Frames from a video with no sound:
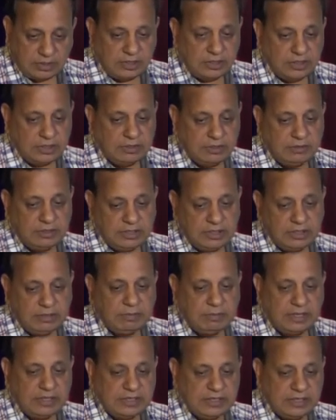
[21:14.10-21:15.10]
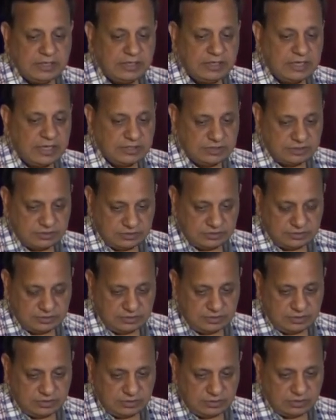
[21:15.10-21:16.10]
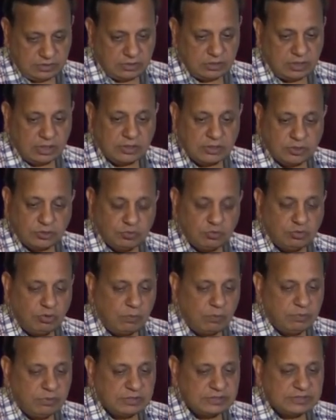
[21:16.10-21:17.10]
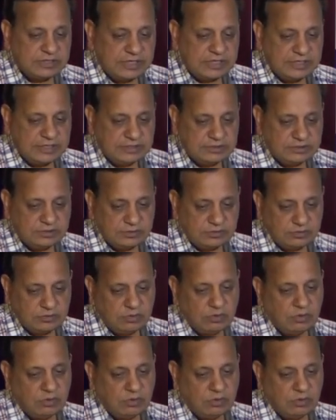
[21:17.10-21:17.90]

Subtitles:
E by E dash, tissue Doppler studies,